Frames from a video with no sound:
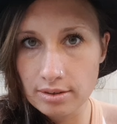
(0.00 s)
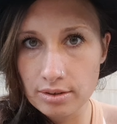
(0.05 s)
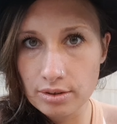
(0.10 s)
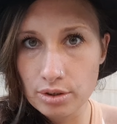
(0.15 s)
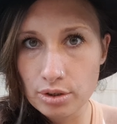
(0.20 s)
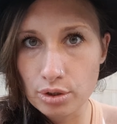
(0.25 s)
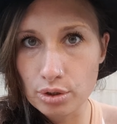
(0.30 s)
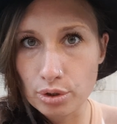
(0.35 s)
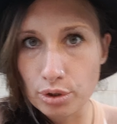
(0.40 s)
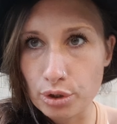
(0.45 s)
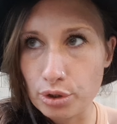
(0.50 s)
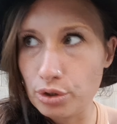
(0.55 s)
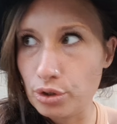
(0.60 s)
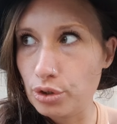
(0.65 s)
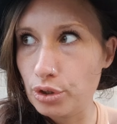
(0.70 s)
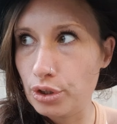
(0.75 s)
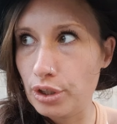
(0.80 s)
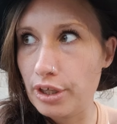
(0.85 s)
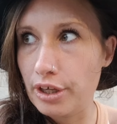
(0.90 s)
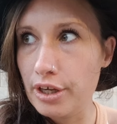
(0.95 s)
So
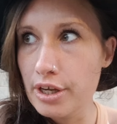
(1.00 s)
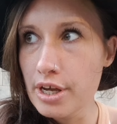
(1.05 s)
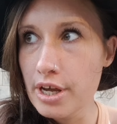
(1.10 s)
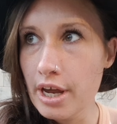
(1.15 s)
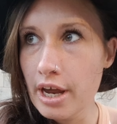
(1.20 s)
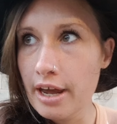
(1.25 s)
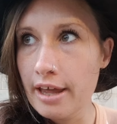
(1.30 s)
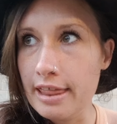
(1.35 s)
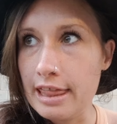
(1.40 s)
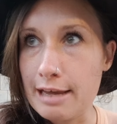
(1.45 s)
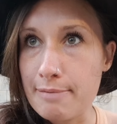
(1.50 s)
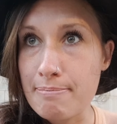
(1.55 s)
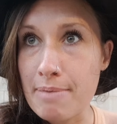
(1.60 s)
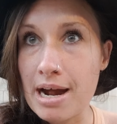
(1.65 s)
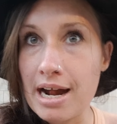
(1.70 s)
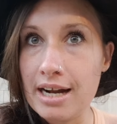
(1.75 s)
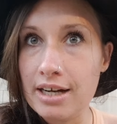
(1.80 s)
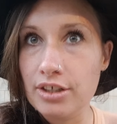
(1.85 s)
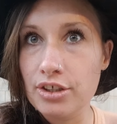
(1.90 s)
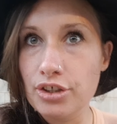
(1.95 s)
the
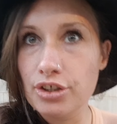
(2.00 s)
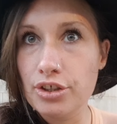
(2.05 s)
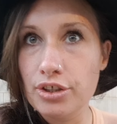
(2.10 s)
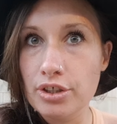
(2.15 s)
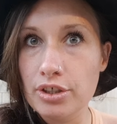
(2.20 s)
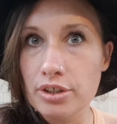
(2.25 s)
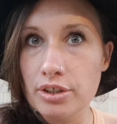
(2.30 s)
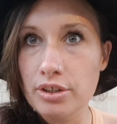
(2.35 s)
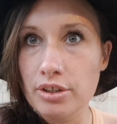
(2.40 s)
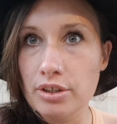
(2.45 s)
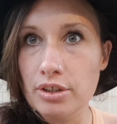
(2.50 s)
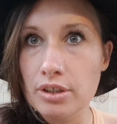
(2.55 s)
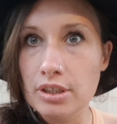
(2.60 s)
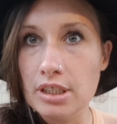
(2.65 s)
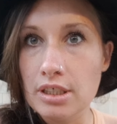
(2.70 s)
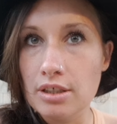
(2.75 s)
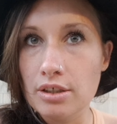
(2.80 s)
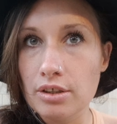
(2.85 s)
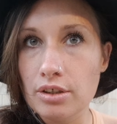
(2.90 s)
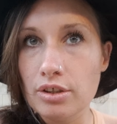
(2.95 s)
match,
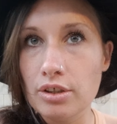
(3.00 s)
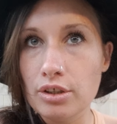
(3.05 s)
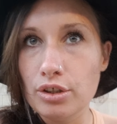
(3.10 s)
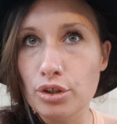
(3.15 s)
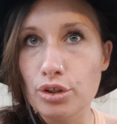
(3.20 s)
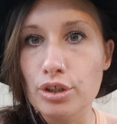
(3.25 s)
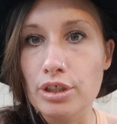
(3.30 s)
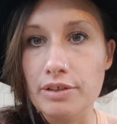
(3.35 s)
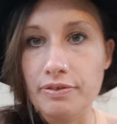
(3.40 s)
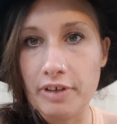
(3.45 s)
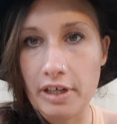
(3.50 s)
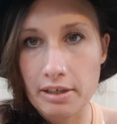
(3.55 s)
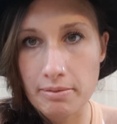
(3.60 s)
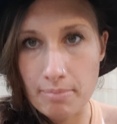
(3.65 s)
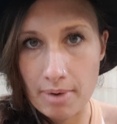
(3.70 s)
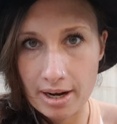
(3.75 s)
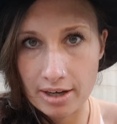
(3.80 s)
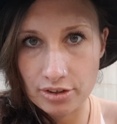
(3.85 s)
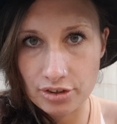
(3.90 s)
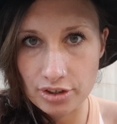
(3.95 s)
your divine
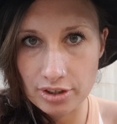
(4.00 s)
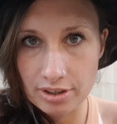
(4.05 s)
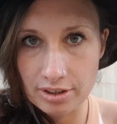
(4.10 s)
match,